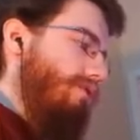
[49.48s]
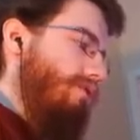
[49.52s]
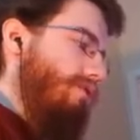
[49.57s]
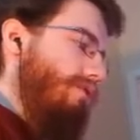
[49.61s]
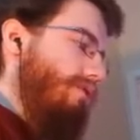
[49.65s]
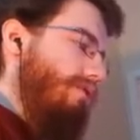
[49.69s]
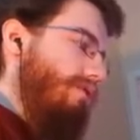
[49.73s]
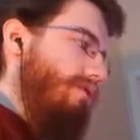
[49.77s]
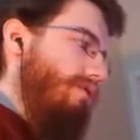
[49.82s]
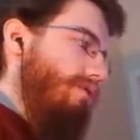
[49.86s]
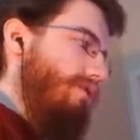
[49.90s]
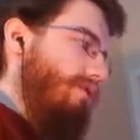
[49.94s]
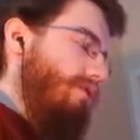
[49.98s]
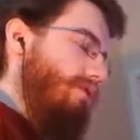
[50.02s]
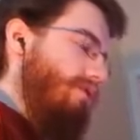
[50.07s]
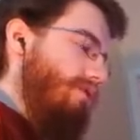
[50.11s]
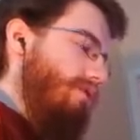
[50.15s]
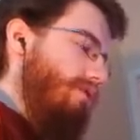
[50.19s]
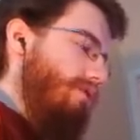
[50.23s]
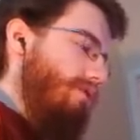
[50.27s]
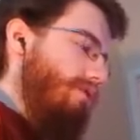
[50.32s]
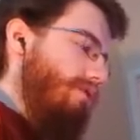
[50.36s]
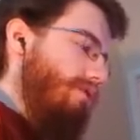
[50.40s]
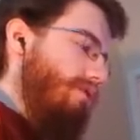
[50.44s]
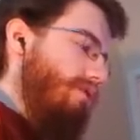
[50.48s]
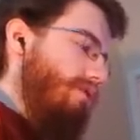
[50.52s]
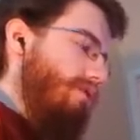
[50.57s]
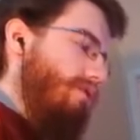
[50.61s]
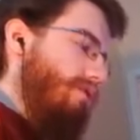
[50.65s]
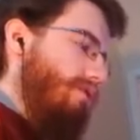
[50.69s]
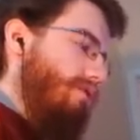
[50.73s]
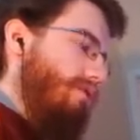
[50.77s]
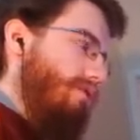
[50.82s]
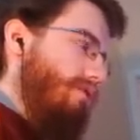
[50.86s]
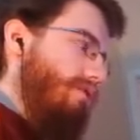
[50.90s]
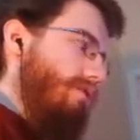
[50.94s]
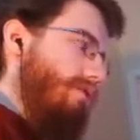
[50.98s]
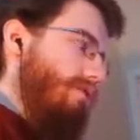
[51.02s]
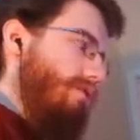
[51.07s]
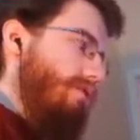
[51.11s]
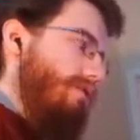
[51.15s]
(no one is talking)